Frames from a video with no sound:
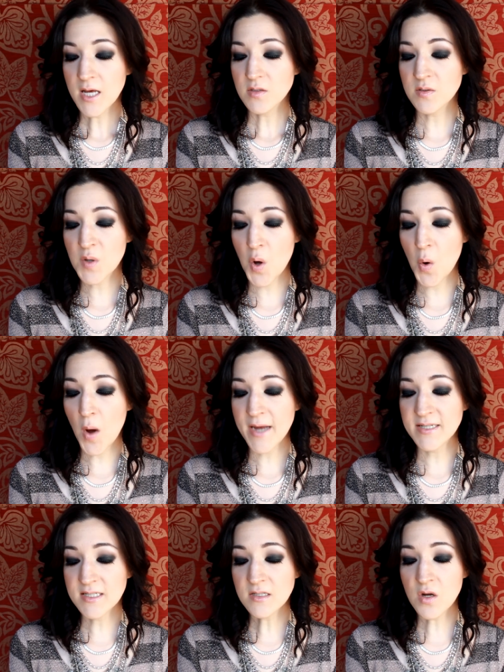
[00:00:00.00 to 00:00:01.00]
so
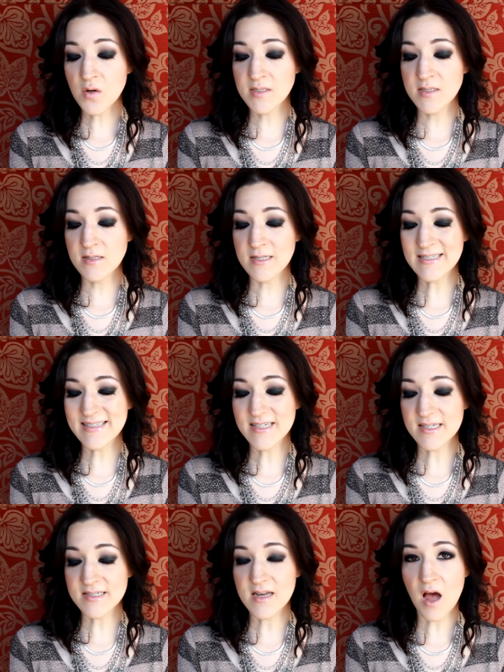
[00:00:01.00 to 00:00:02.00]
I did notice that this
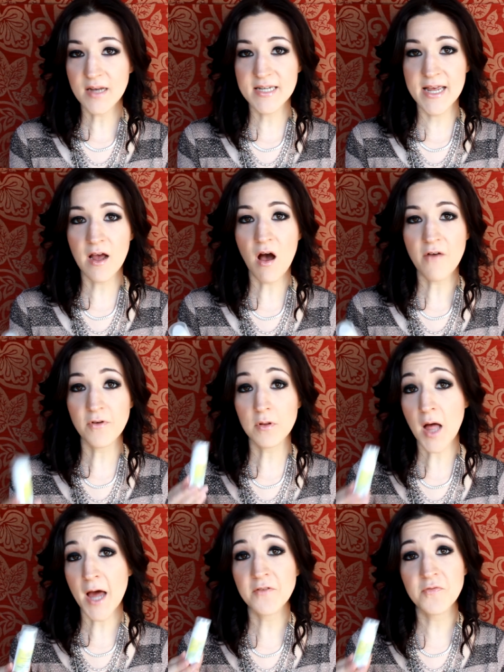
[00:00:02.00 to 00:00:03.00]
does not take off a
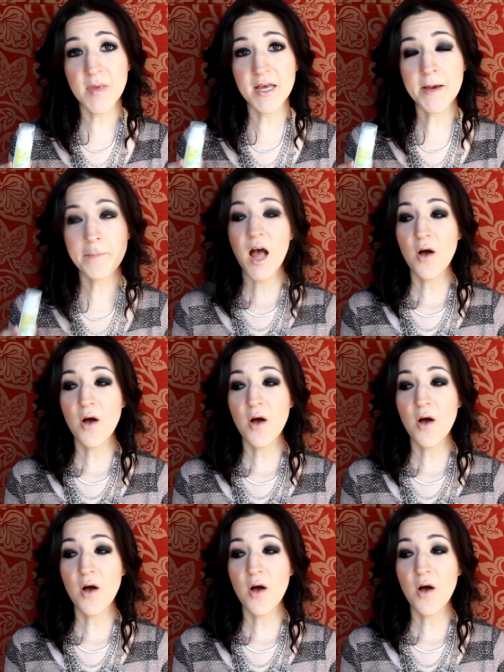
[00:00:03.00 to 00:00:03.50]
lot of makeup.